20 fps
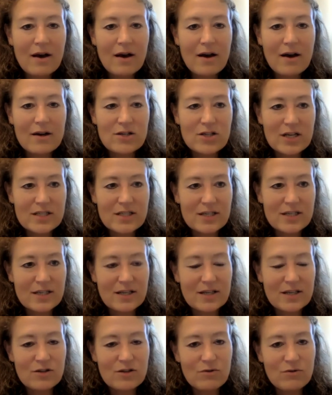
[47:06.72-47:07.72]

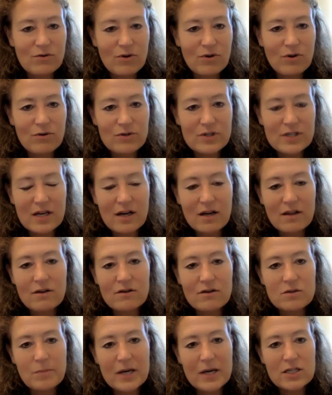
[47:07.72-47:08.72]
justices who sit on
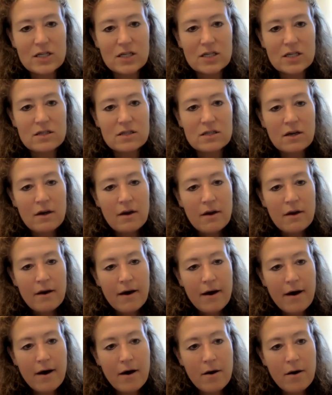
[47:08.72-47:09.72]
those benches.
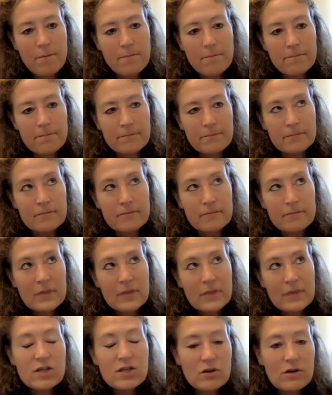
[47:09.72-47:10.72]

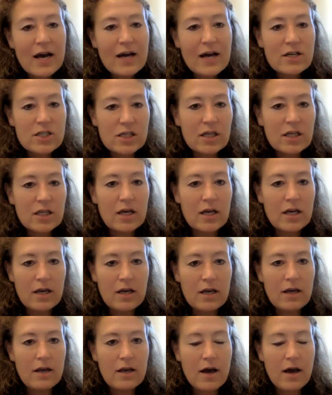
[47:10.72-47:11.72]

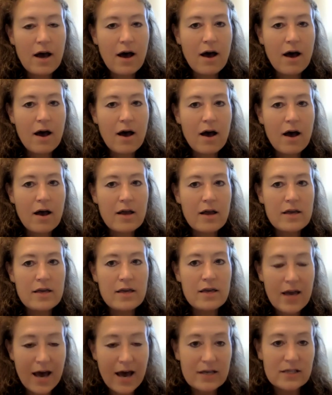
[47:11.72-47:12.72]
Internationally,
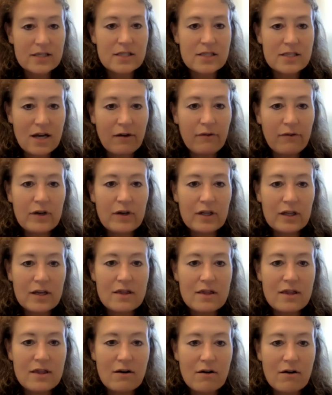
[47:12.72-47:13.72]
yes,
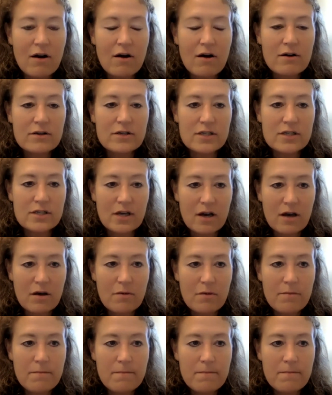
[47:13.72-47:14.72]
definitely there are
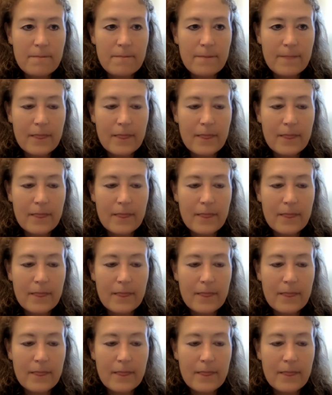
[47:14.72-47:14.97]
some